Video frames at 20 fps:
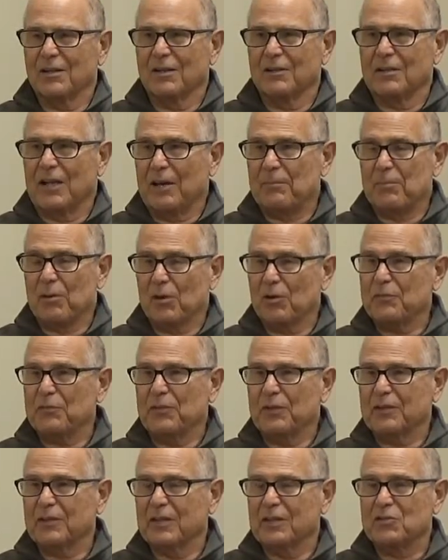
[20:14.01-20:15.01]
not
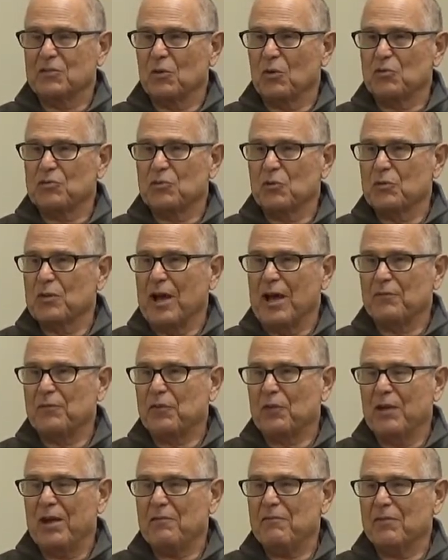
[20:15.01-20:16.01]
perfect, it's also not
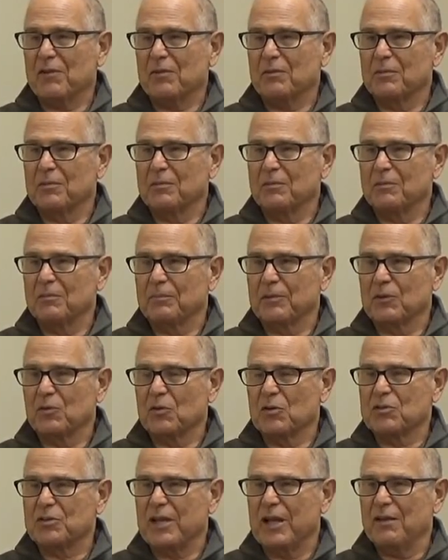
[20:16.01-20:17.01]
forever
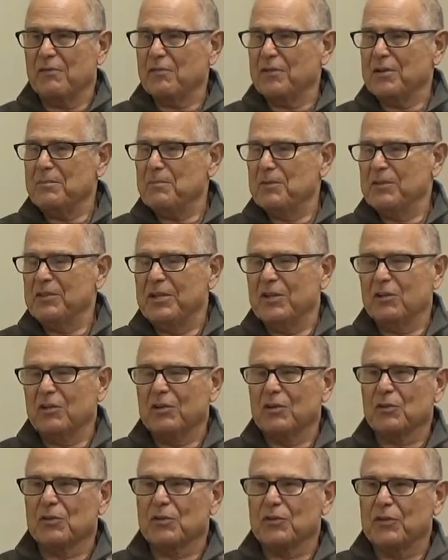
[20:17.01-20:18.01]
because every
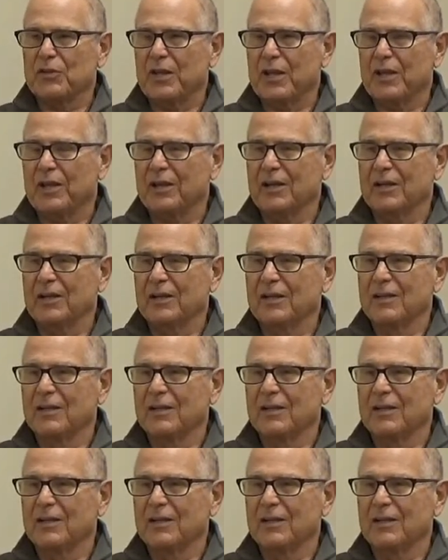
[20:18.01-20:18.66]
material thing